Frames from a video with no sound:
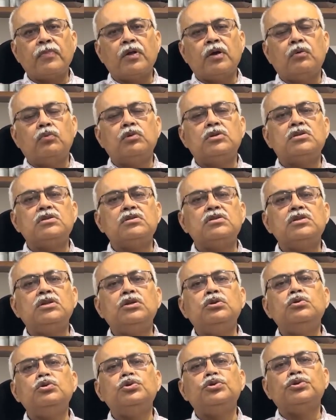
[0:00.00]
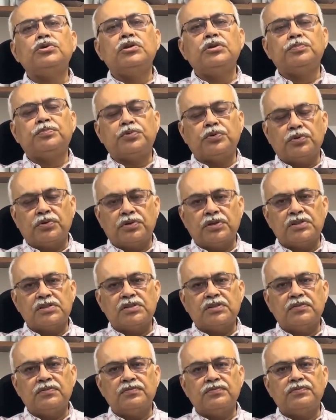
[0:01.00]
which is usually
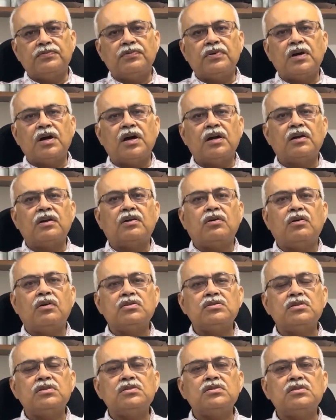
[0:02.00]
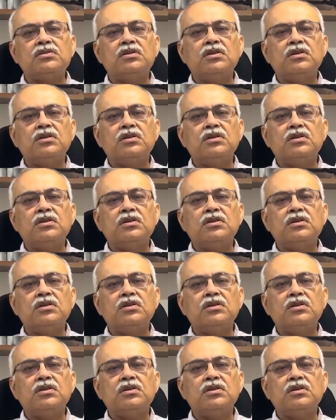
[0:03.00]
progressive and causes